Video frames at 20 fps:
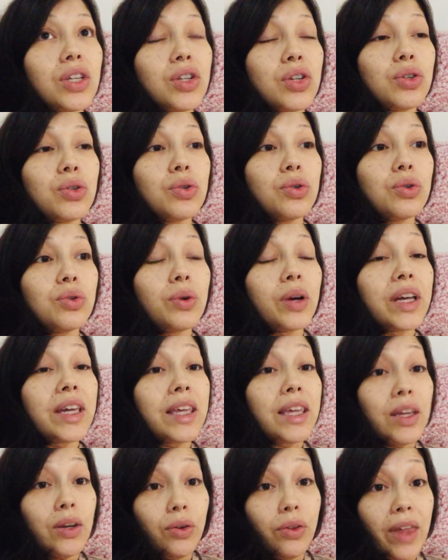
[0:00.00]
to
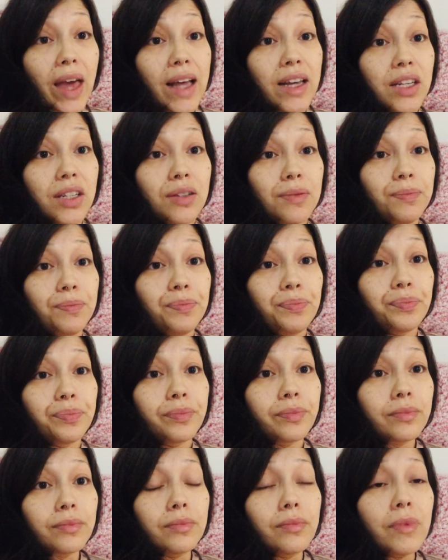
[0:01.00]
heal that.
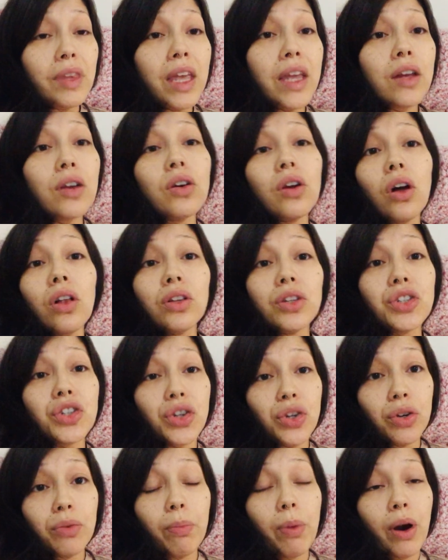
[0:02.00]
Acknowledge
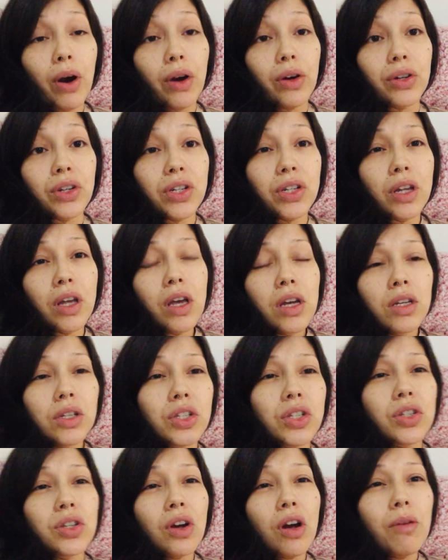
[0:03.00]
your part.
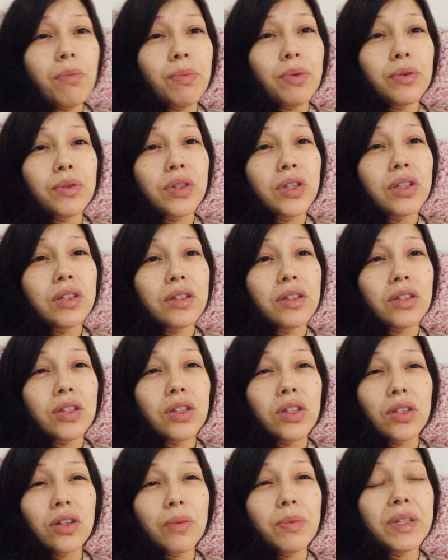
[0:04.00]
Stop
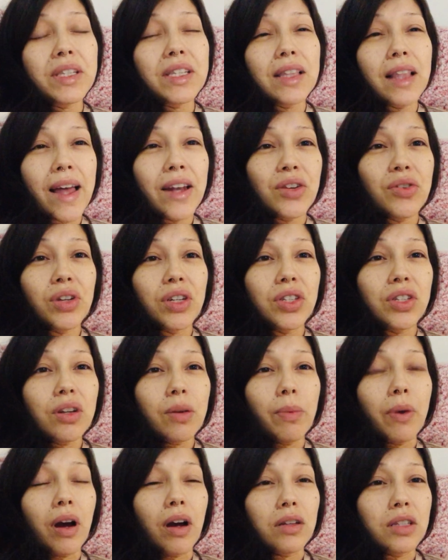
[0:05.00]
slandering,
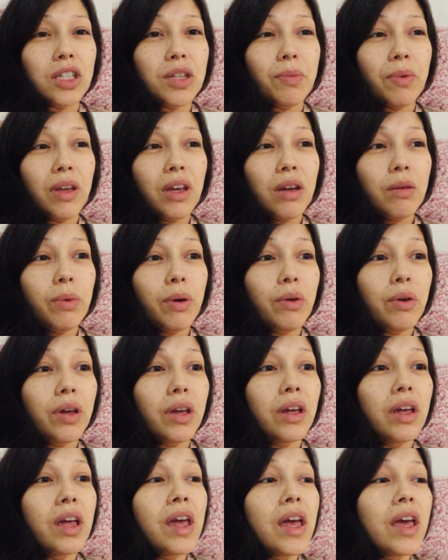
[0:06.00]
stop gossiping about
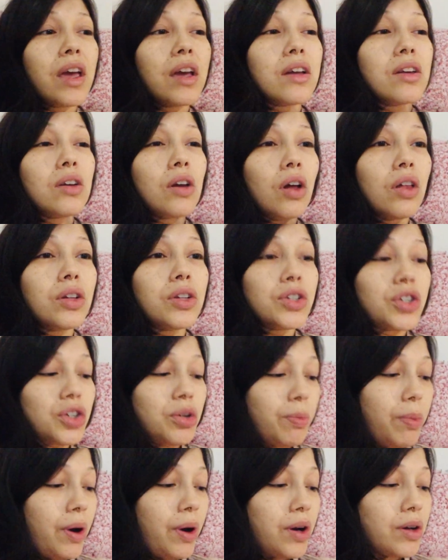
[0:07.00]
it. Acknowledge
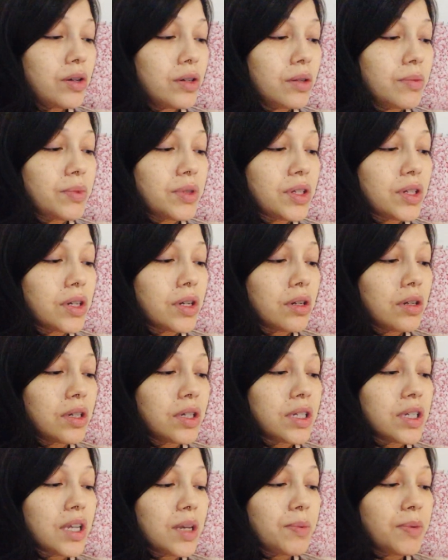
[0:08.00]
your part. I'm just gonna
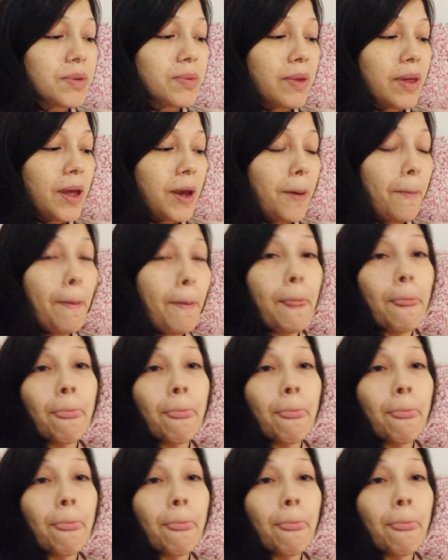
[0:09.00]
skip something here.